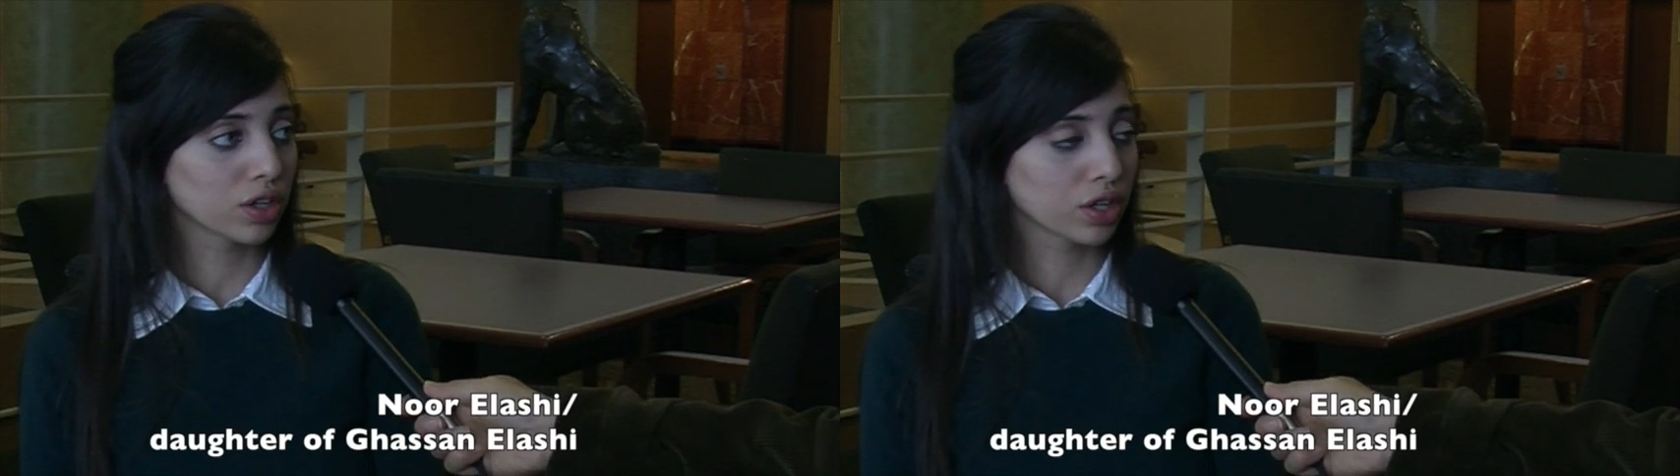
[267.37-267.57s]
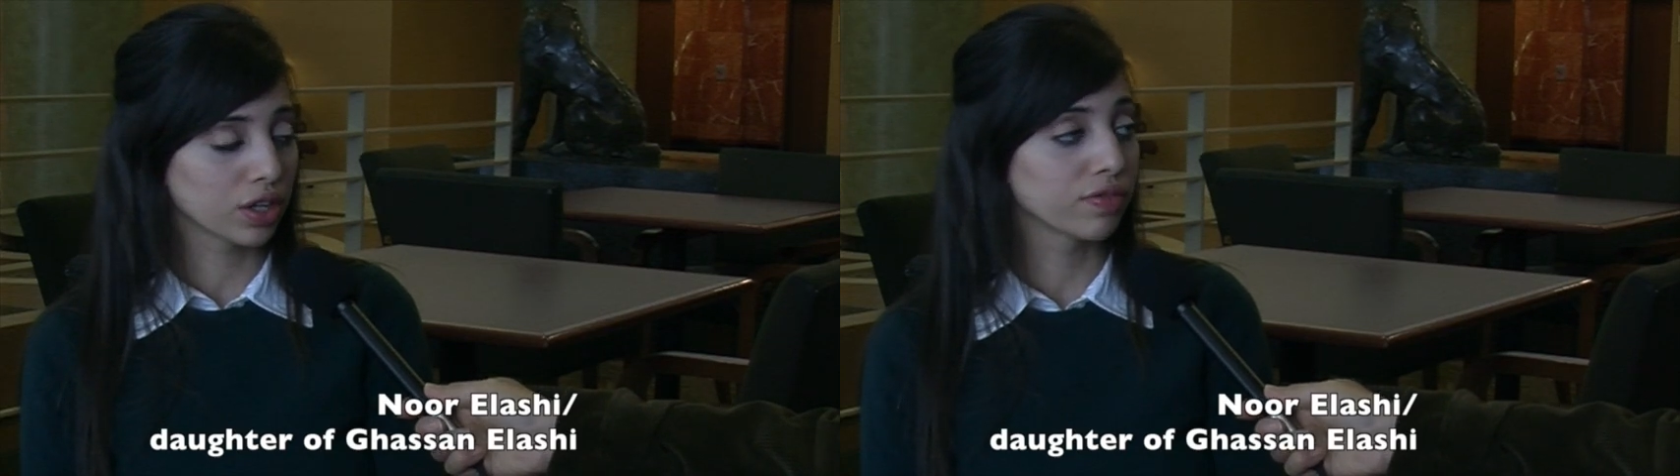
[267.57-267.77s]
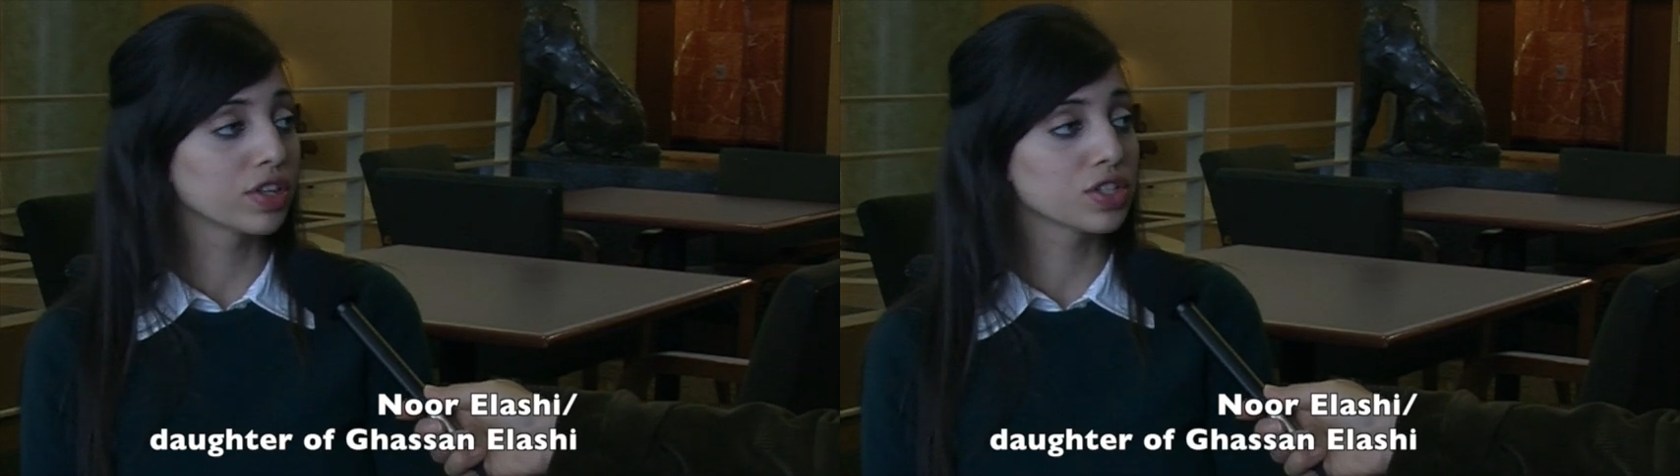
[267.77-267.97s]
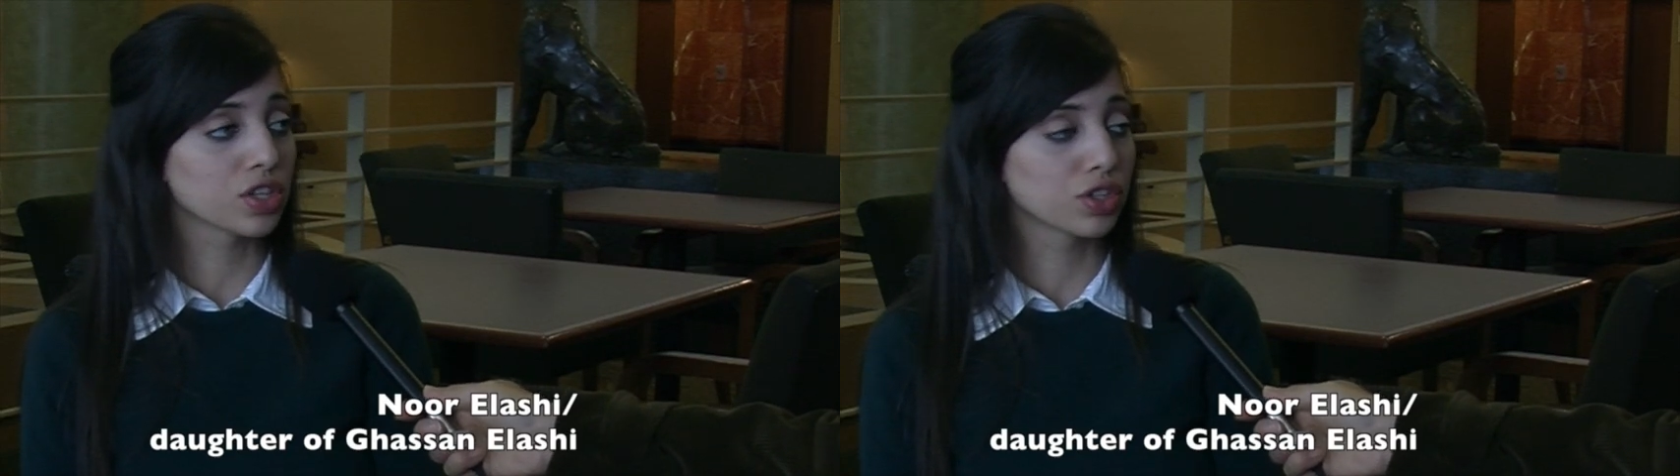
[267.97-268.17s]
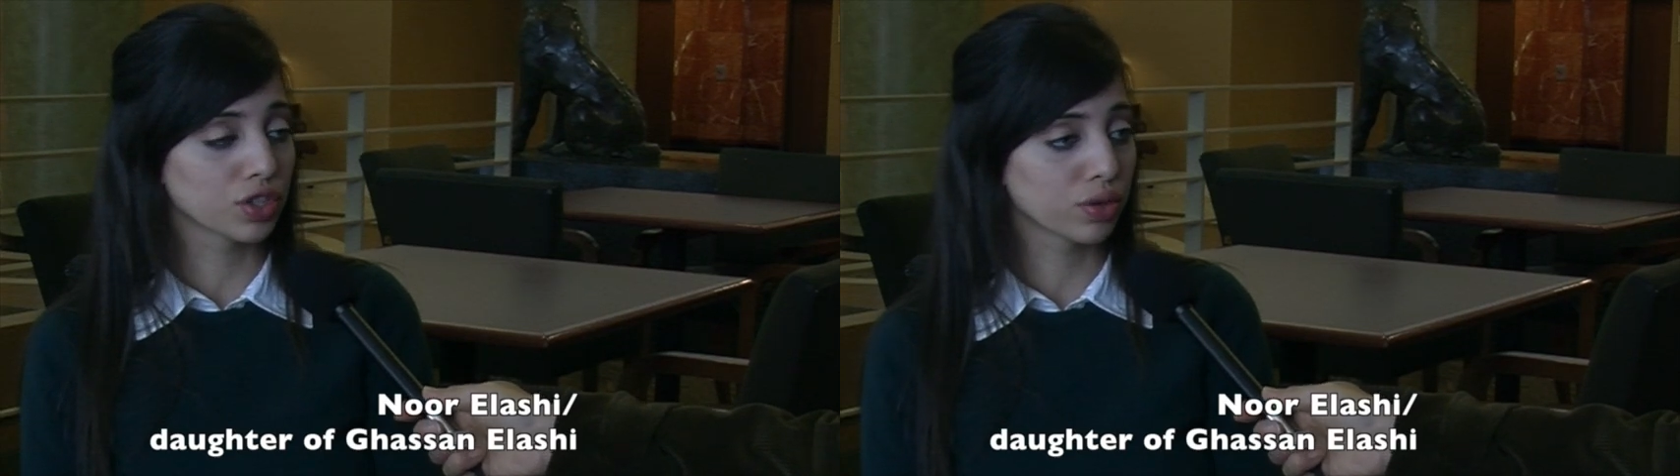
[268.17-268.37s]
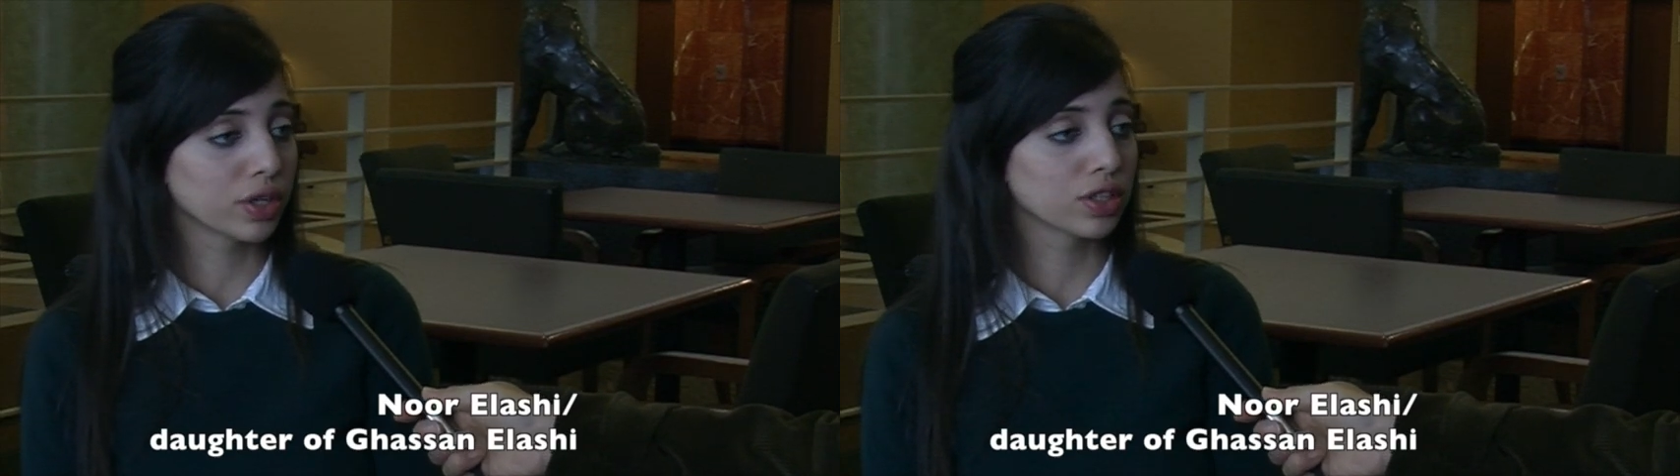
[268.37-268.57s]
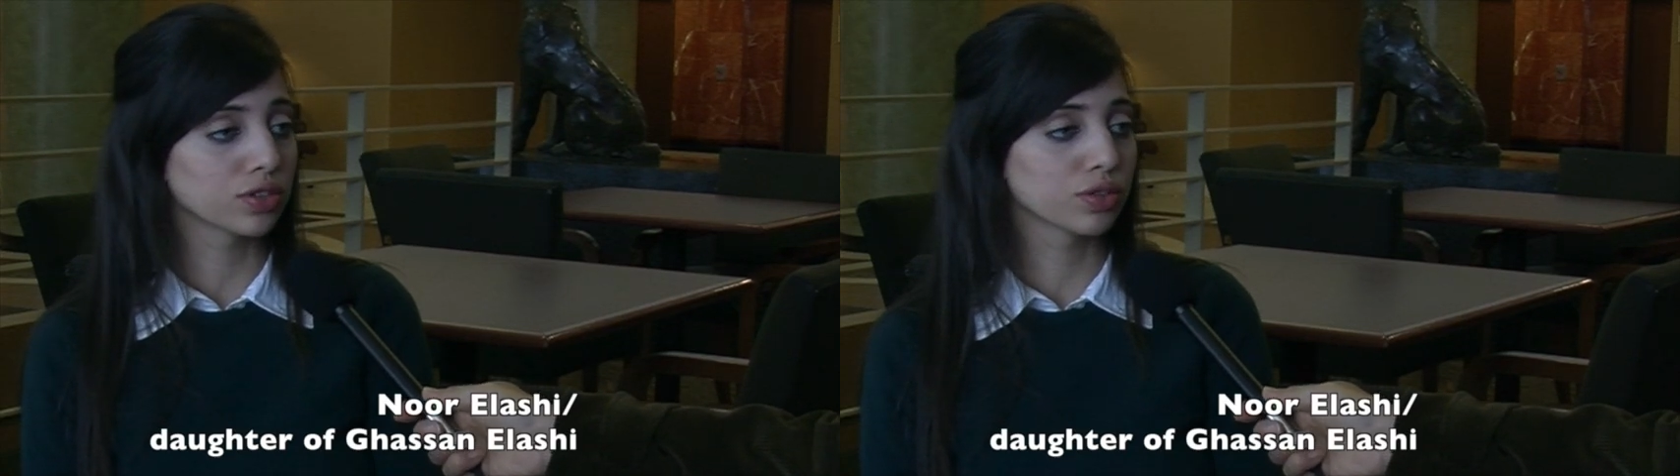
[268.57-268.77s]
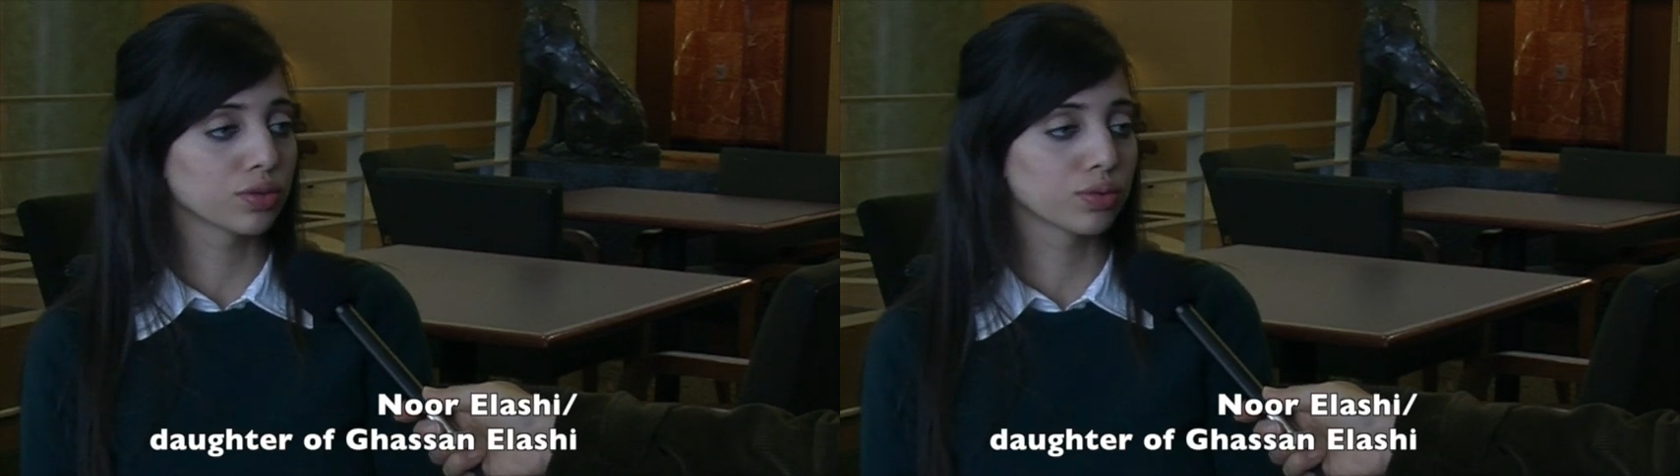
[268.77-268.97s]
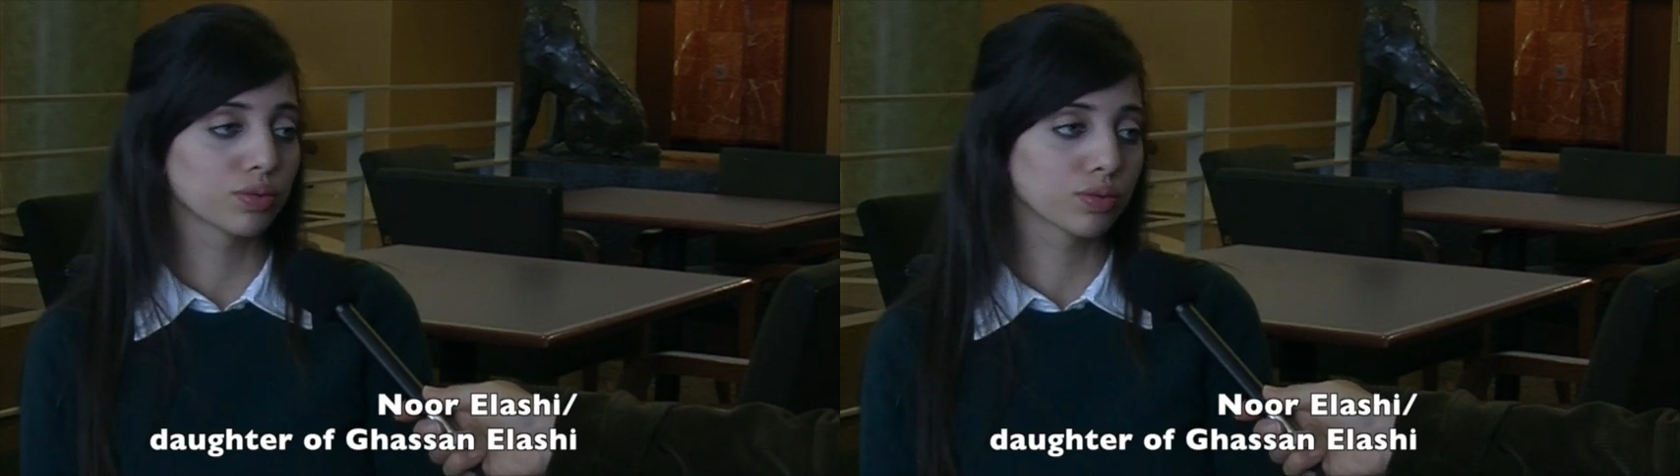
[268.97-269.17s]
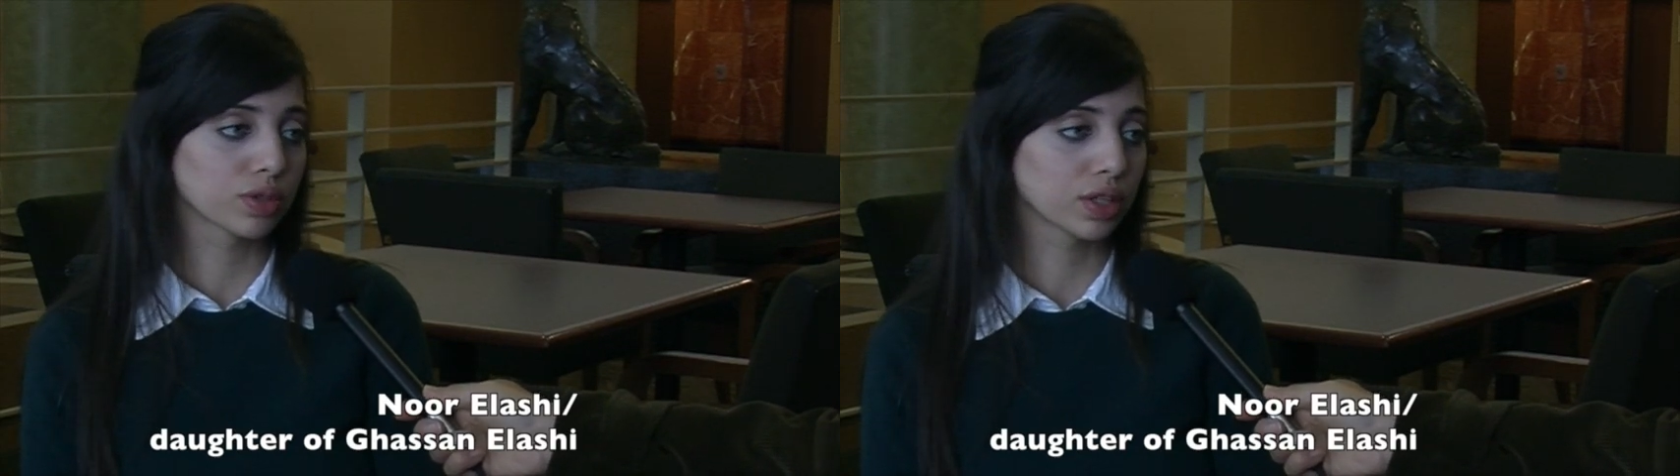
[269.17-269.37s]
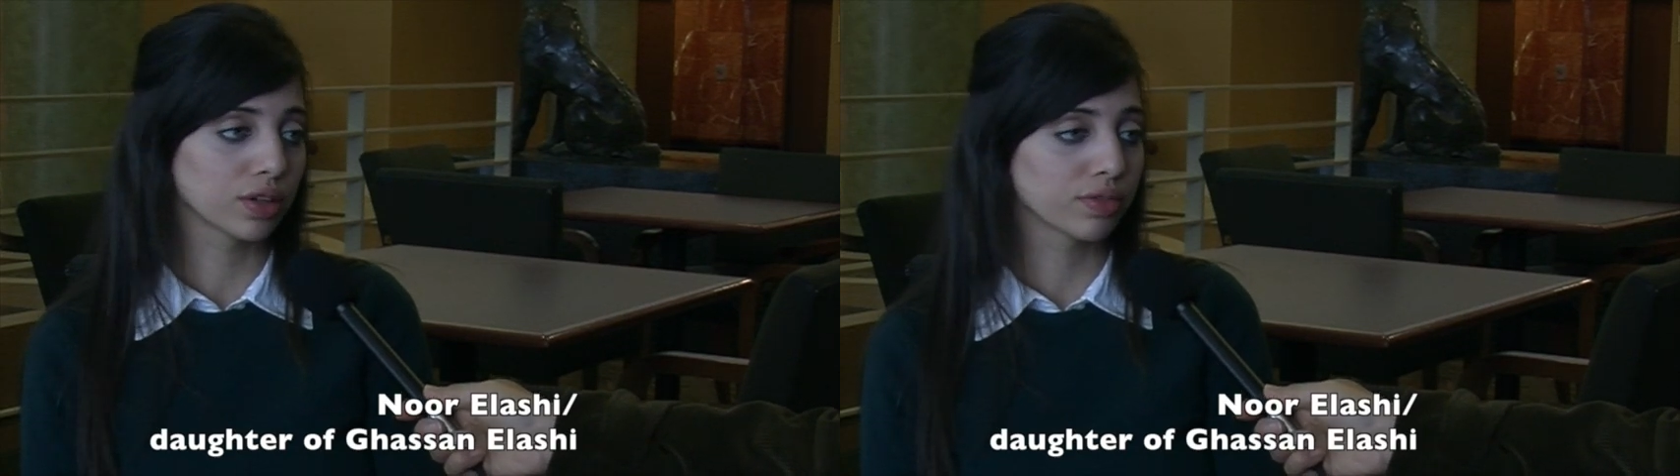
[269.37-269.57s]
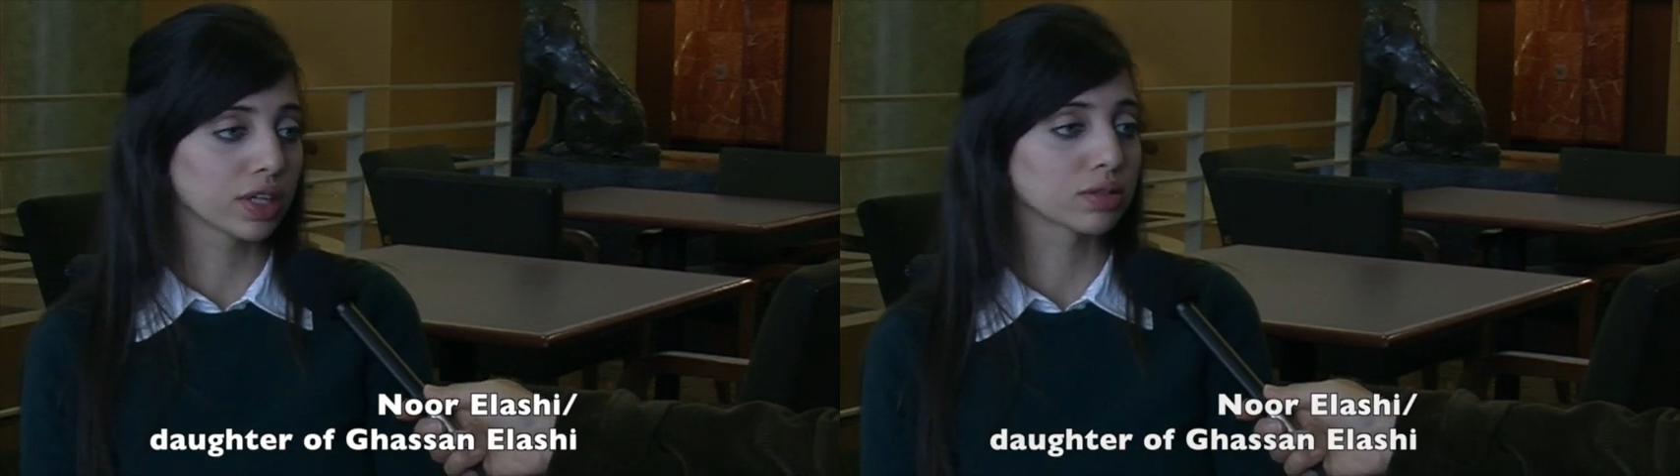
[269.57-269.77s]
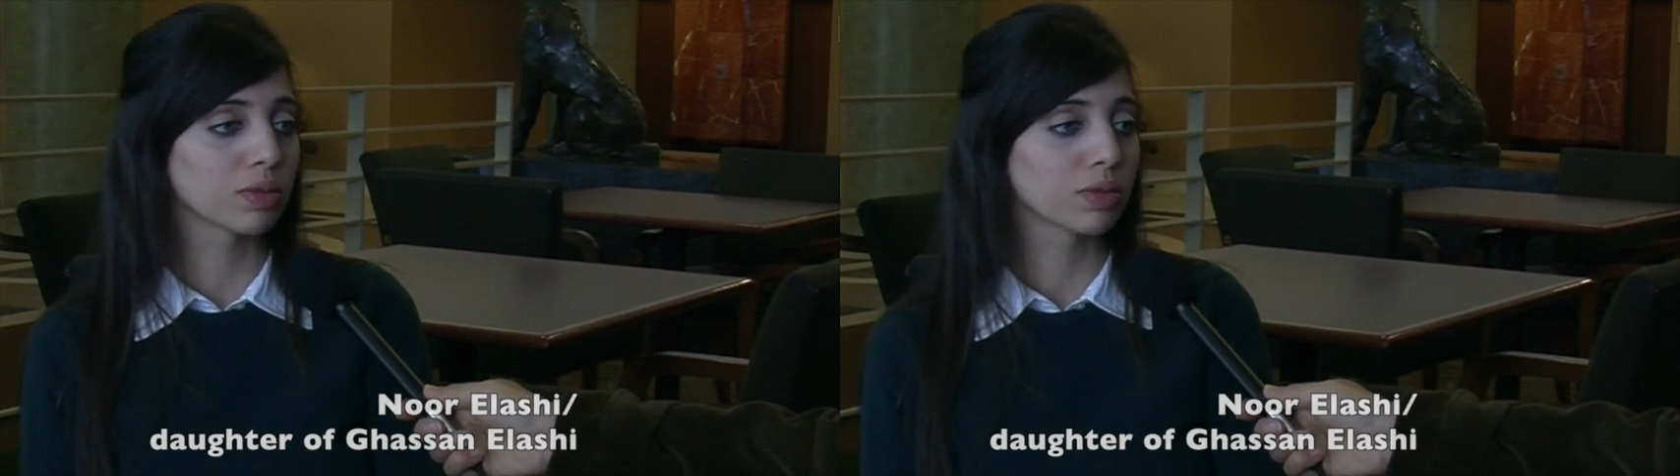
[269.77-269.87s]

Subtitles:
convince a jury to convict